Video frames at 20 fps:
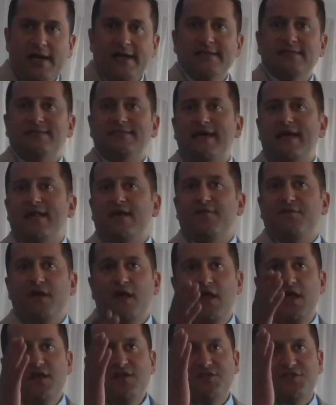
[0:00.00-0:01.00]
instead
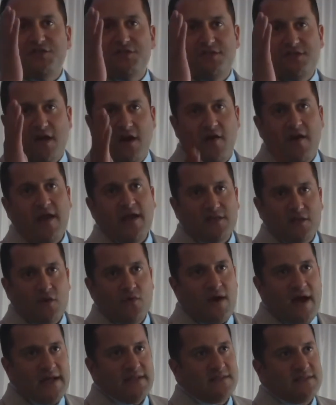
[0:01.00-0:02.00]
of staring at the
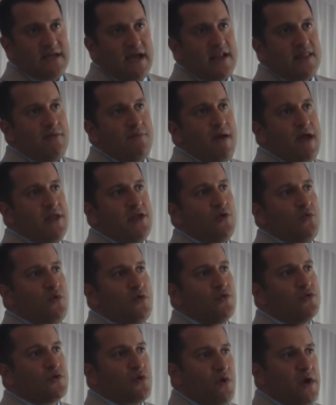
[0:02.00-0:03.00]
right side of the menu,
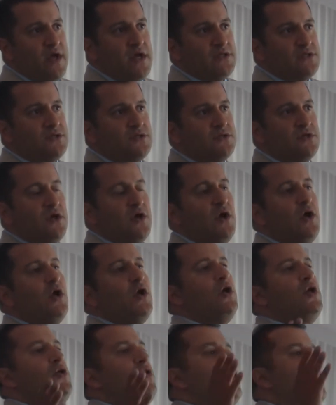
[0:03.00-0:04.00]
Ruth Chris,
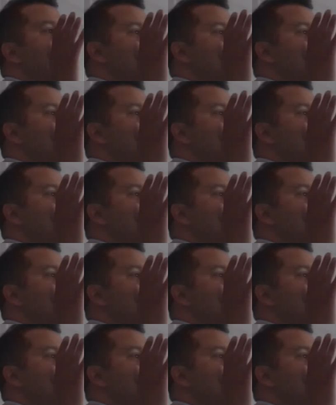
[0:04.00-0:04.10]
you're